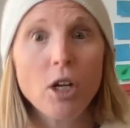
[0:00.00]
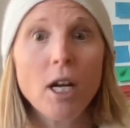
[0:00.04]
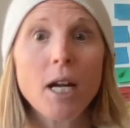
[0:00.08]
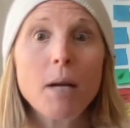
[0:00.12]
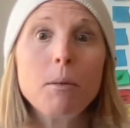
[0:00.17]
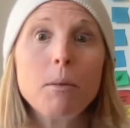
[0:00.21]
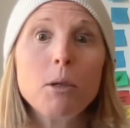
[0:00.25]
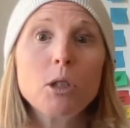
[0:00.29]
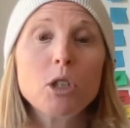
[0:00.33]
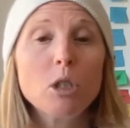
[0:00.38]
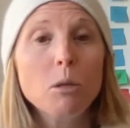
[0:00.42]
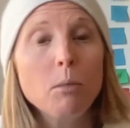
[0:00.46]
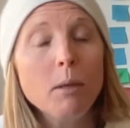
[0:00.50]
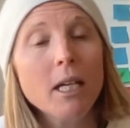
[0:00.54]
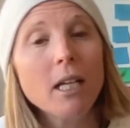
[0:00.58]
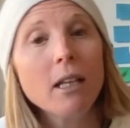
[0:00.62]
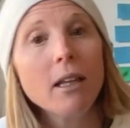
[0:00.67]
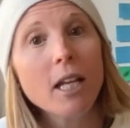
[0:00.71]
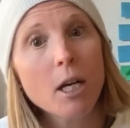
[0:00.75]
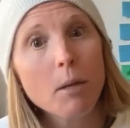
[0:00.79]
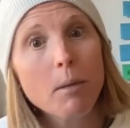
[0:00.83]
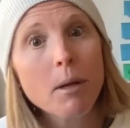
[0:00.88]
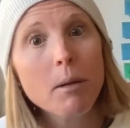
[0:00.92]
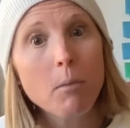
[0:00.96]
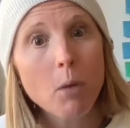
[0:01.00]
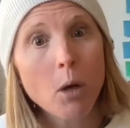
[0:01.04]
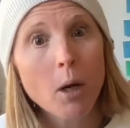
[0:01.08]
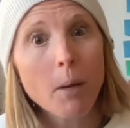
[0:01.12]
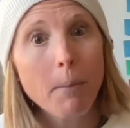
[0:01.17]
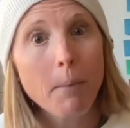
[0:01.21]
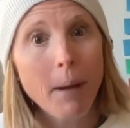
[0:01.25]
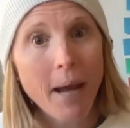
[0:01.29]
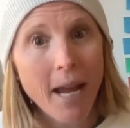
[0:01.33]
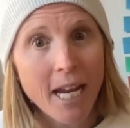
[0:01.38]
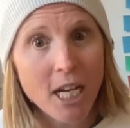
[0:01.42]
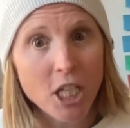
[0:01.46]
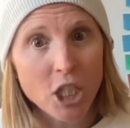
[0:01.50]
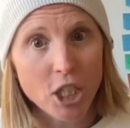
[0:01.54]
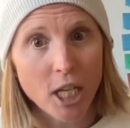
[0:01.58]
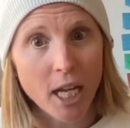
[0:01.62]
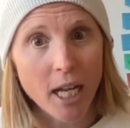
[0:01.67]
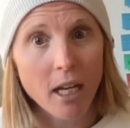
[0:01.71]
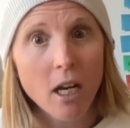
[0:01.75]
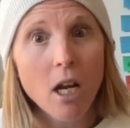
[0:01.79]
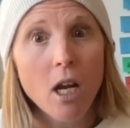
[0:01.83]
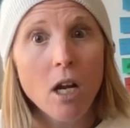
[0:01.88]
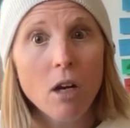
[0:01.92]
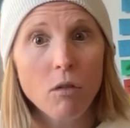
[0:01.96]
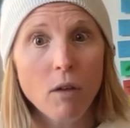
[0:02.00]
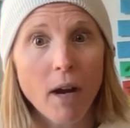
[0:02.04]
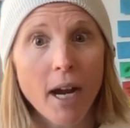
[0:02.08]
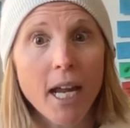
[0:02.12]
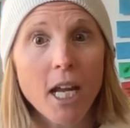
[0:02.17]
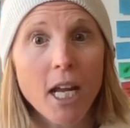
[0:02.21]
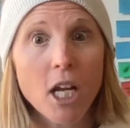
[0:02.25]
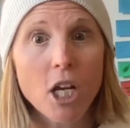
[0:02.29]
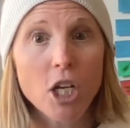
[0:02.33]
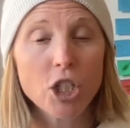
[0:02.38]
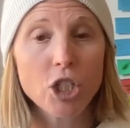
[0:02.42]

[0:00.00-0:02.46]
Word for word: You're able to be a little bit more patient, right?